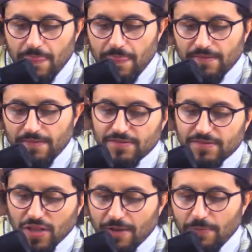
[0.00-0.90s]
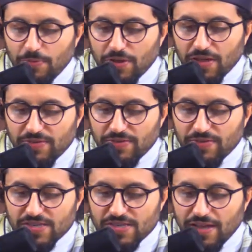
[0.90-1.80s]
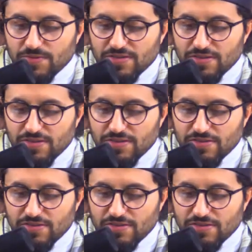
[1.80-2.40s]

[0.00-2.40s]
So a lot of people giving salams.